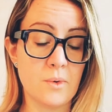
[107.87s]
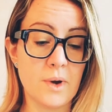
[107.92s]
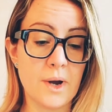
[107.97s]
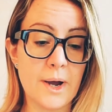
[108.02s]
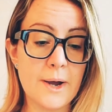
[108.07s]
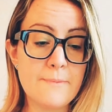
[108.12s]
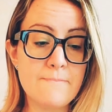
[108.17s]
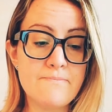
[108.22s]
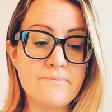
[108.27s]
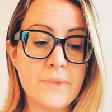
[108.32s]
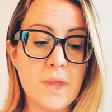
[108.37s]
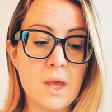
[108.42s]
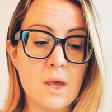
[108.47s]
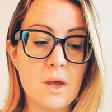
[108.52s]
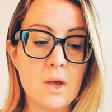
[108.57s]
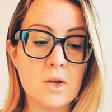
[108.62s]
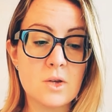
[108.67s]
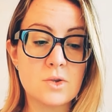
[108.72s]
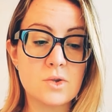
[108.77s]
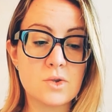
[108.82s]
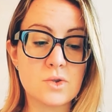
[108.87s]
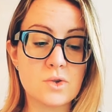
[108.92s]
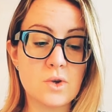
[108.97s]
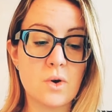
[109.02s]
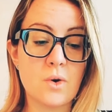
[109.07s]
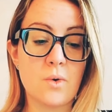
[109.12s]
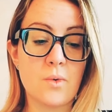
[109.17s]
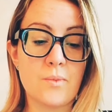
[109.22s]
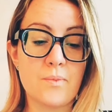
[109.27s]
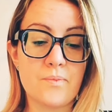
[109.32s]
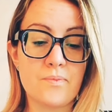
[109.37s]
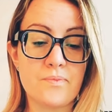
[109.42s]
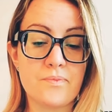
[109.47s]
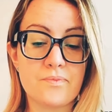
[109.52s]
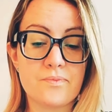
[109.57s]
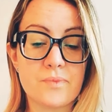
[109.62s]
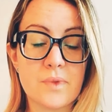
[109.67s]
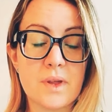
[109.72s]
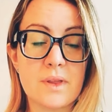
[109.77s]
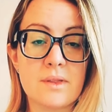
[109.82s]
Okay, so
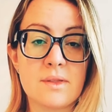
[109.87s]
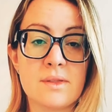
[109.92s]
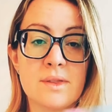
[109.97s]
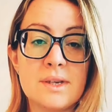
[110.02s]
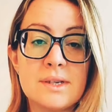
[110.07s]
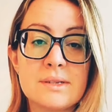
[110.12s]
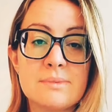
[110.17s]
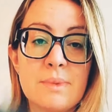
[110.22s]
this